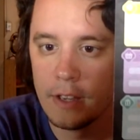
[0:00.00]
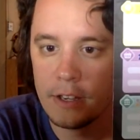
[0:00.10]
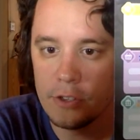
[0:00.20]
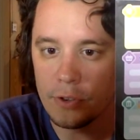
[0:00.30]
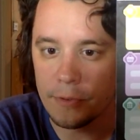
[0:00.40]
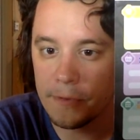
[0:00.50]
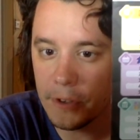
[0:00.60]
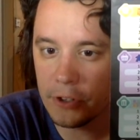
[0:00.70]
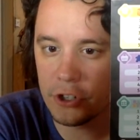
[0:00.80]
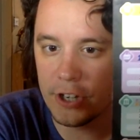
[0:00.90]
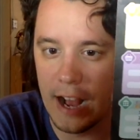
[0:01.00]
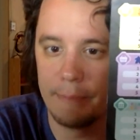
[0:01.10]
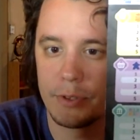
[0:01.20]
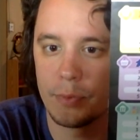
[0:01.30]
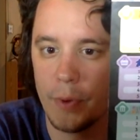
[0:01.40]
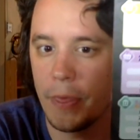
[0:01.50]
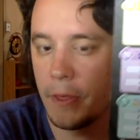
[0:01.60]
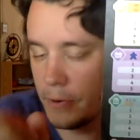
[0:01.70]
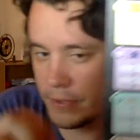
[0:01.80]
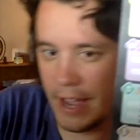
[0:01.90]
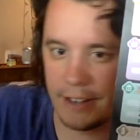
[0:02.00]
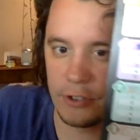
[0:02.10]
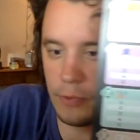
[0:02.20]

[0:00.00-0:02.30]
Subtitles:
you could fill your shops with those extra